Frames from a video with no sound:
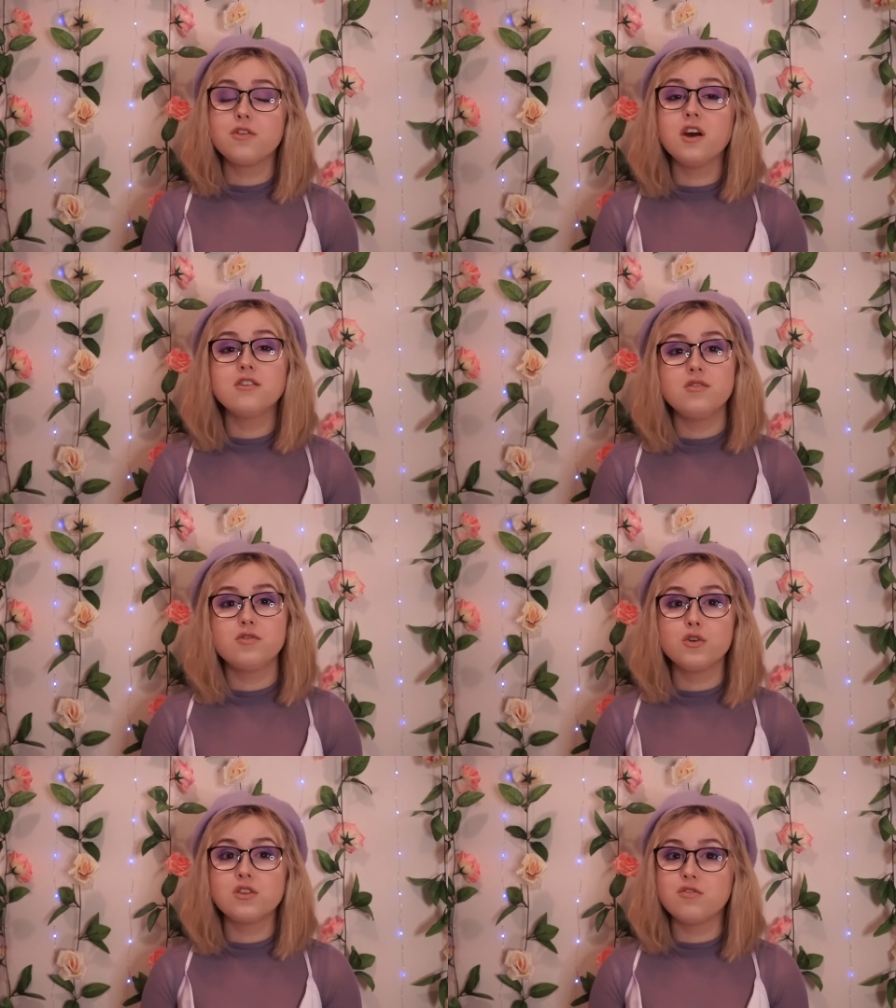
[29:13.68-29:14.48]

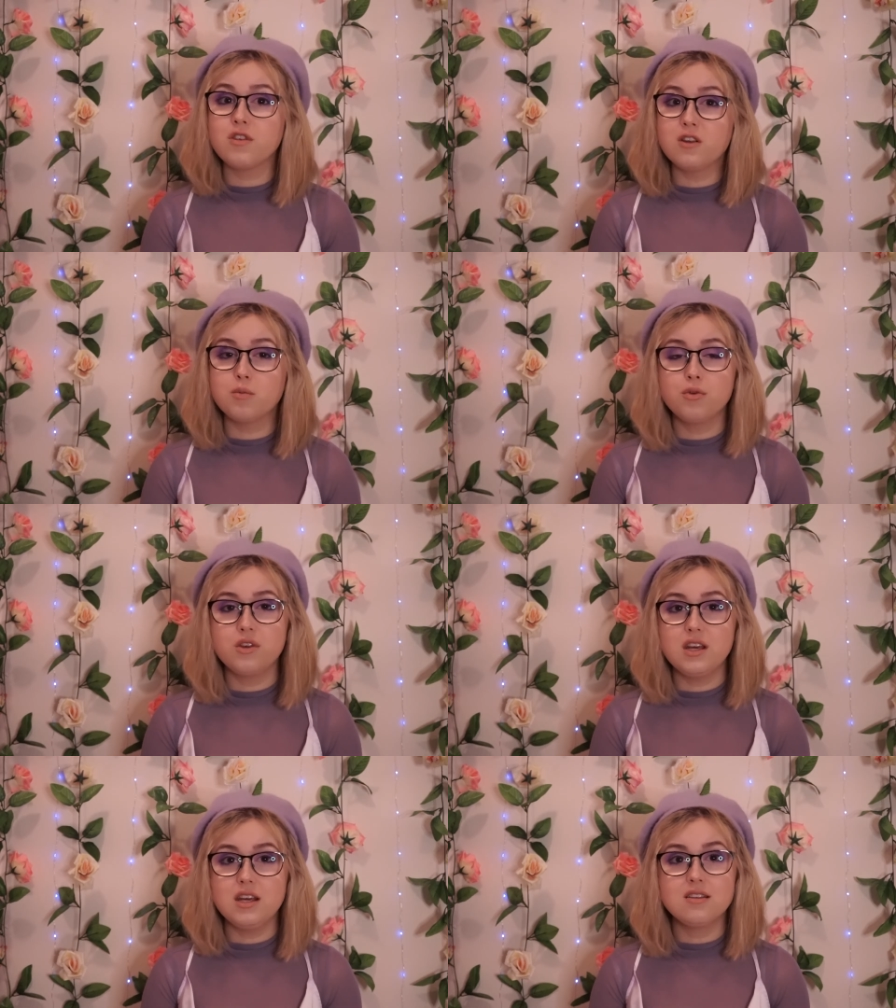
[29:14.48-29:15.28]
13-foot inflatable
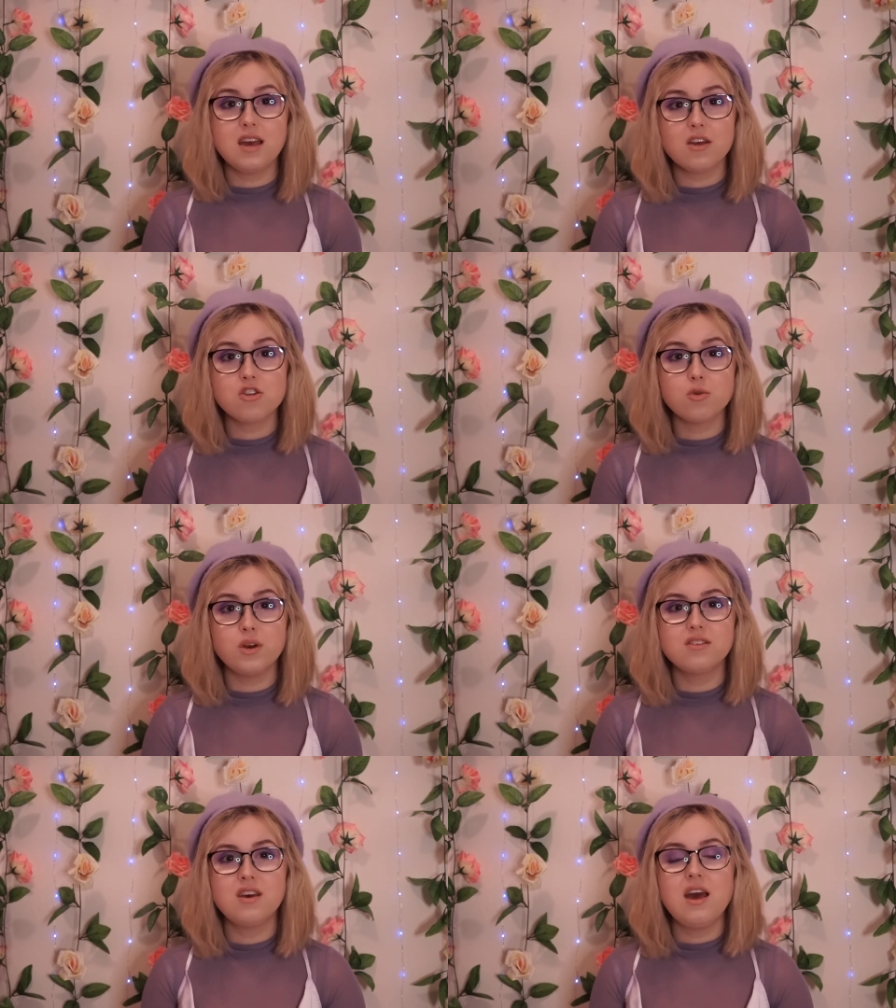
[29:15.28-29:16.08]
dinghy attached to
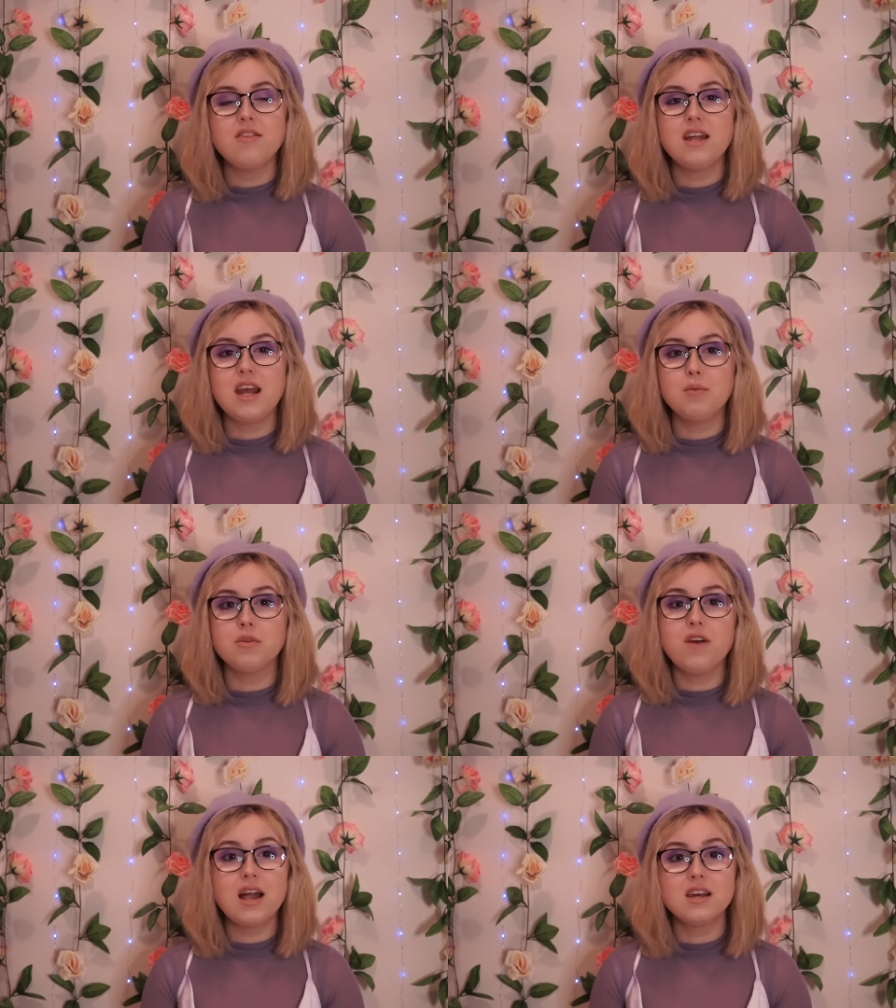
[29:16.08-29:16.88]
it, they named
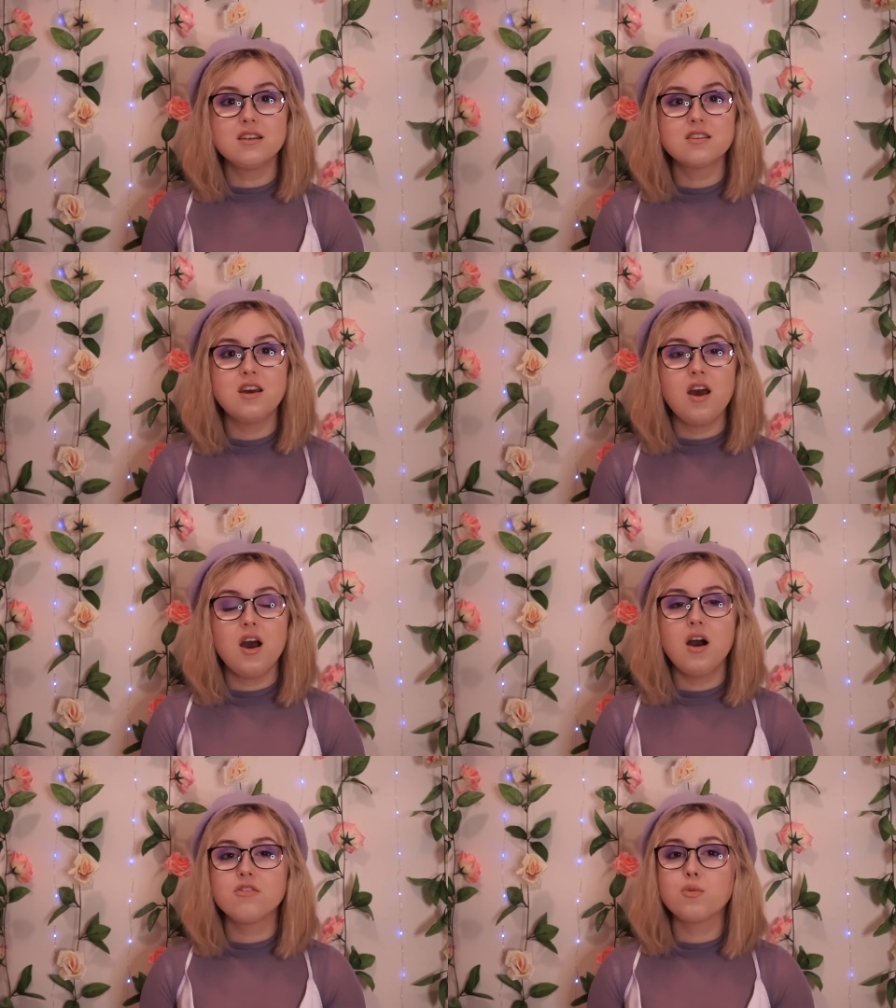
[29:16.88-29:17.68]
the Valiant,
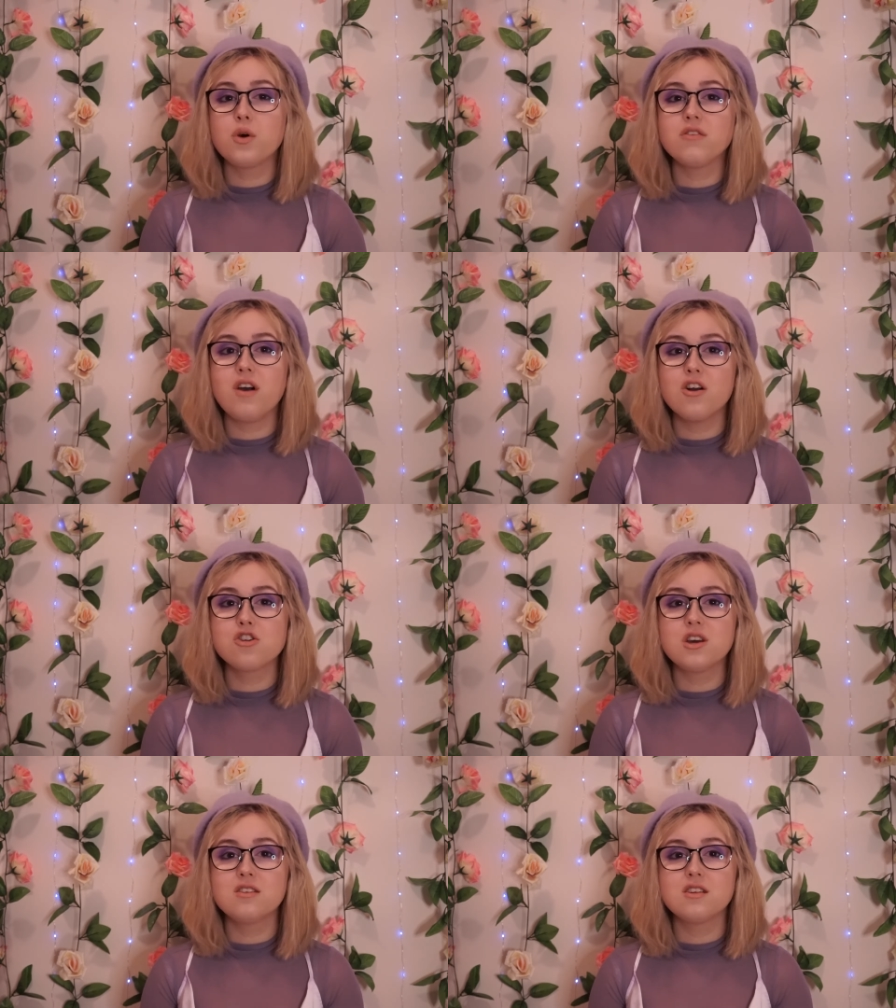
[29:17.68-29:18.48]
after one of
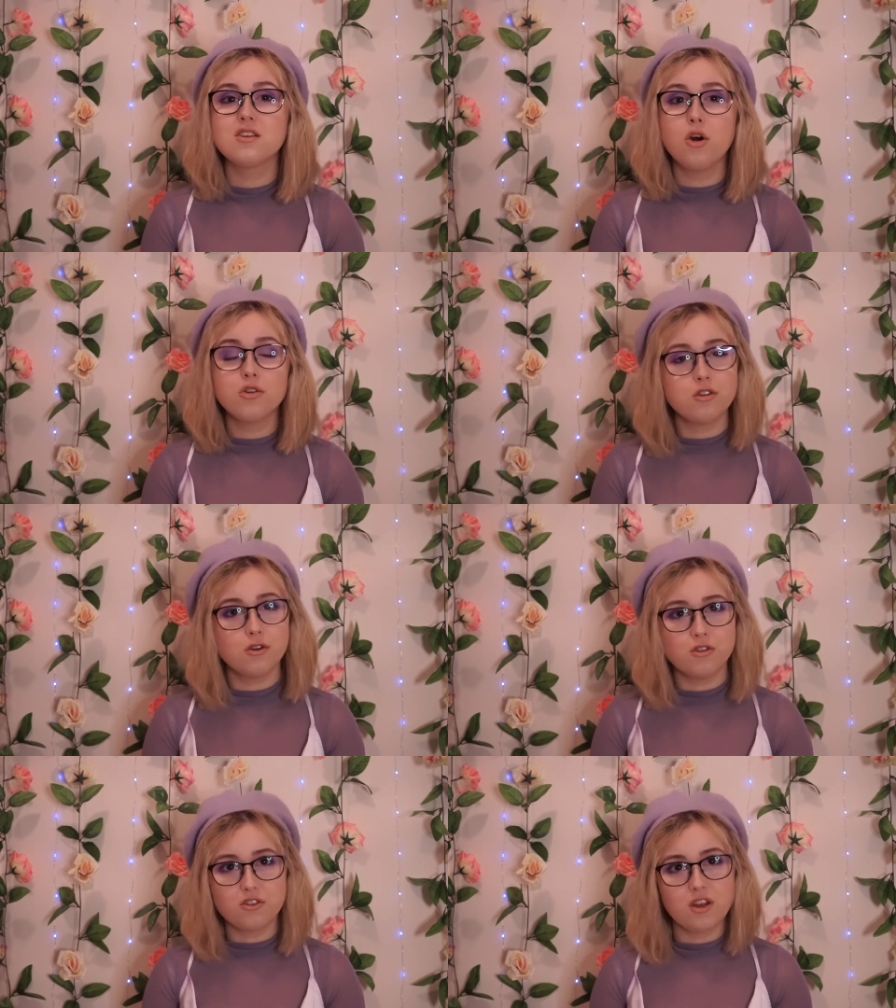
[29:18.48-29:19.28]
RJ's
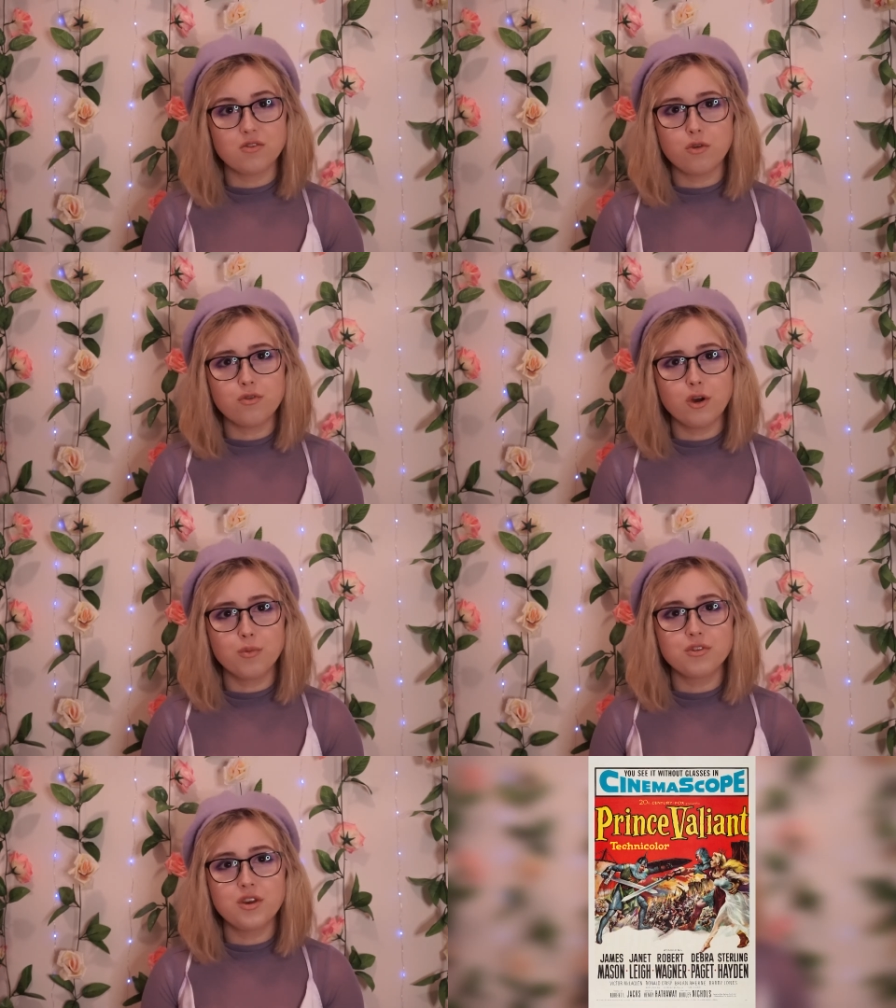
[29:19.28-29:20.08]
not-so-successful films,